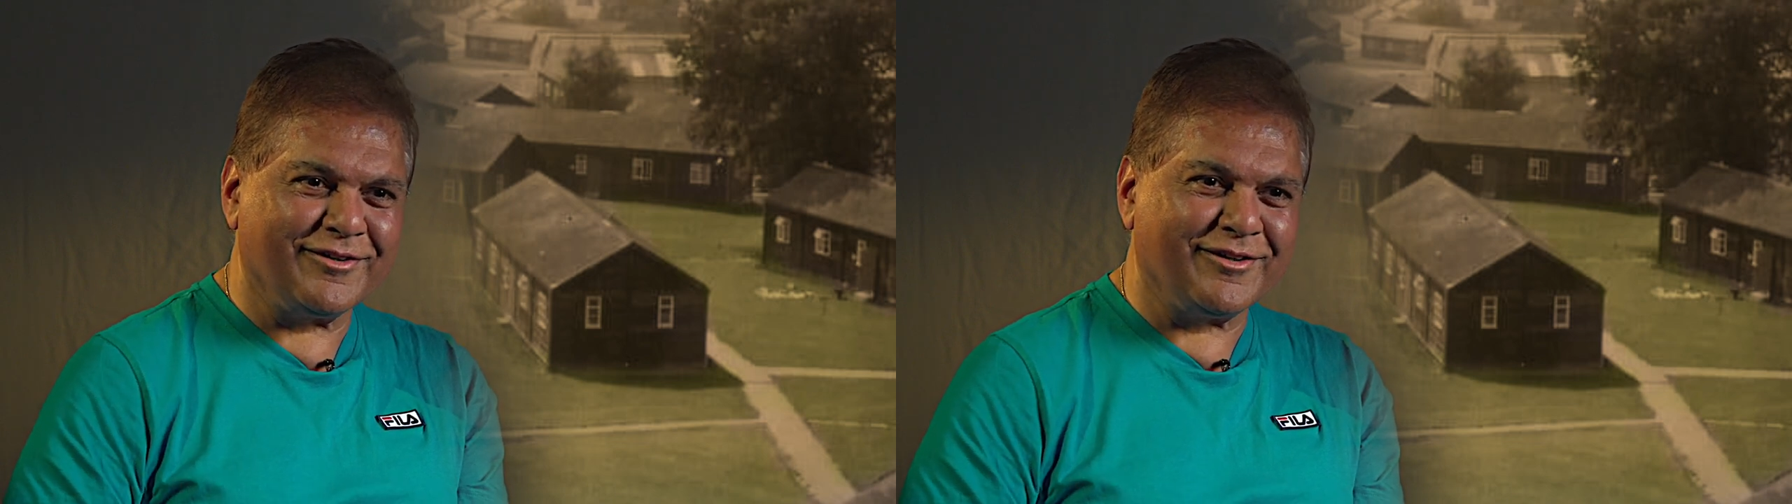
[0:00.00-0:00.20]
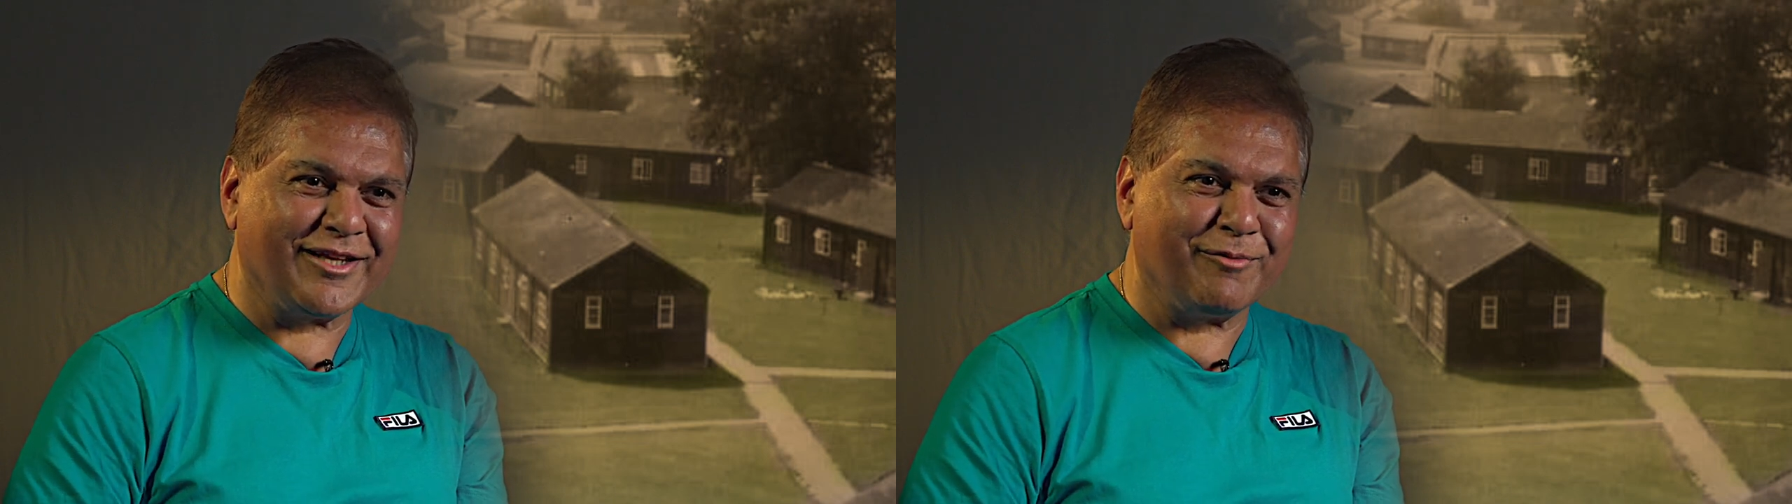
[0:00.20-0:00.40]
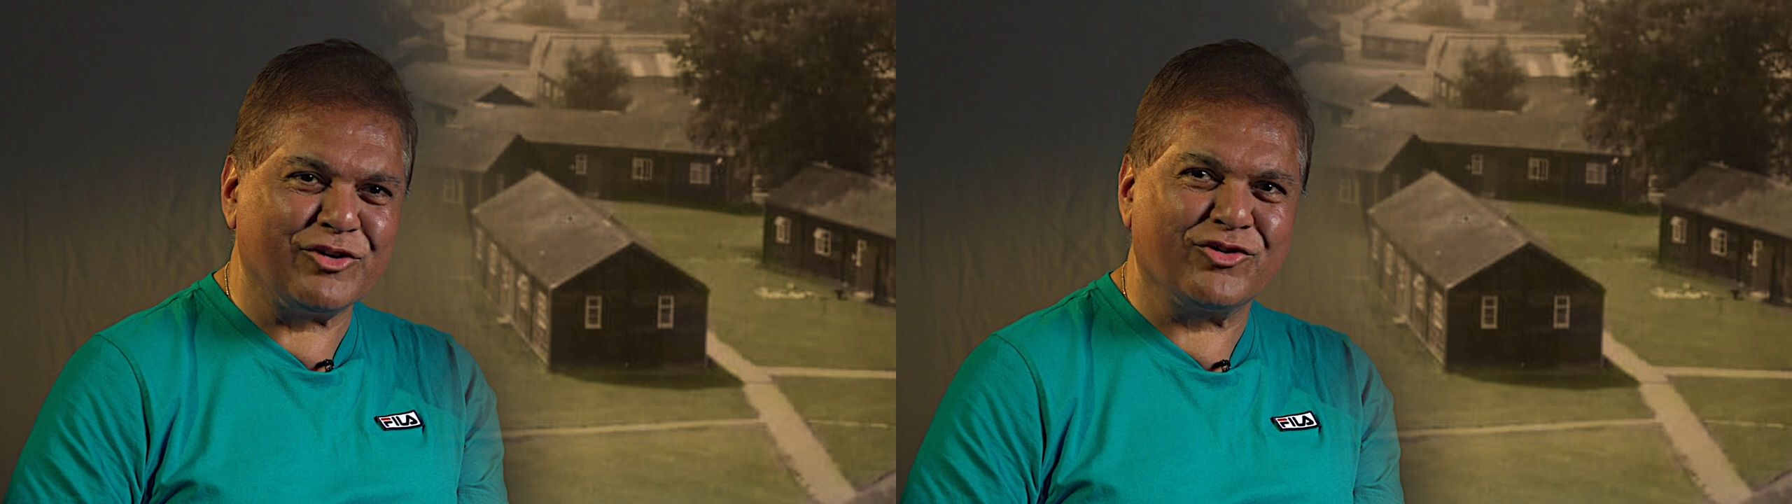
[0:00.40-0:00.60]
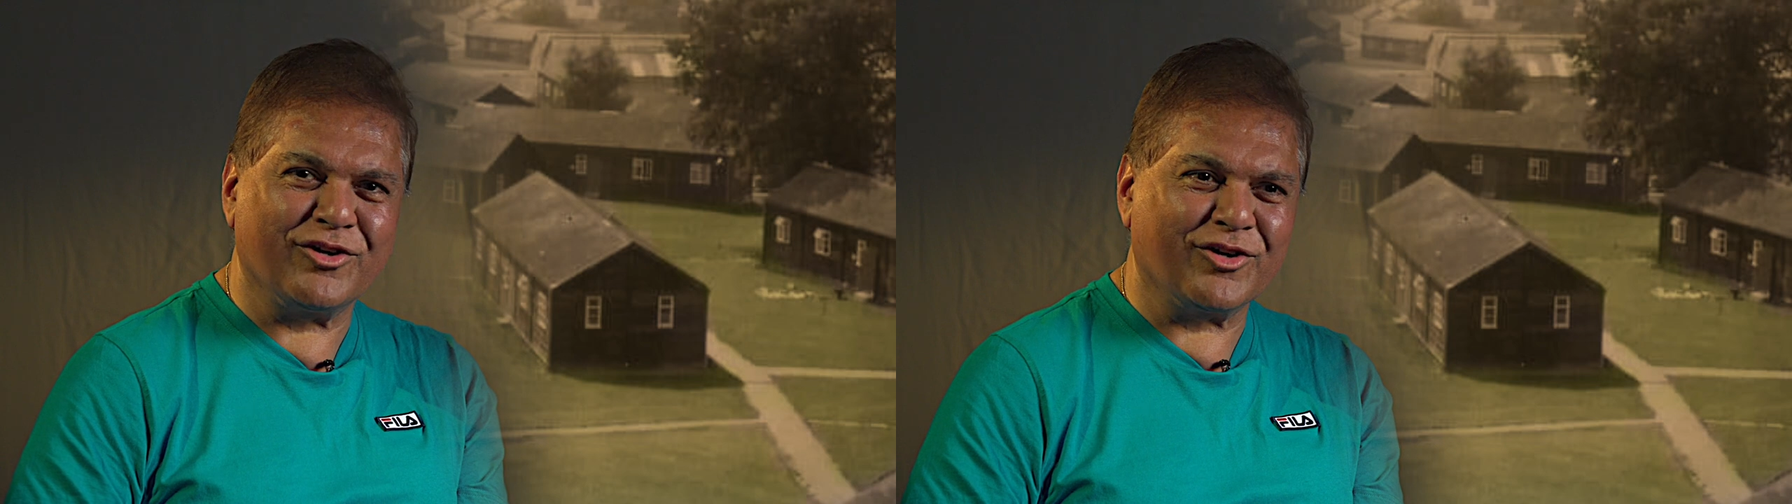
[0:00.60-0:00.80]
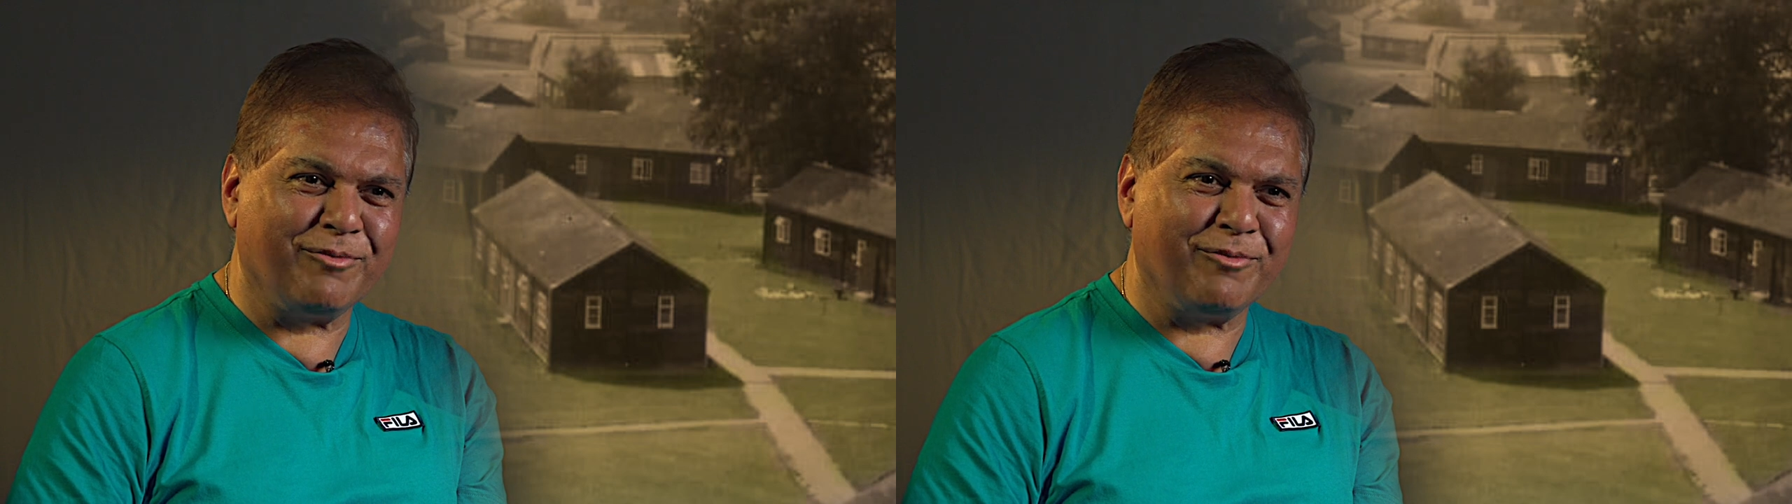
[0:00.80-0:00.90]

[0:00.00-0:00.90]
The tables turned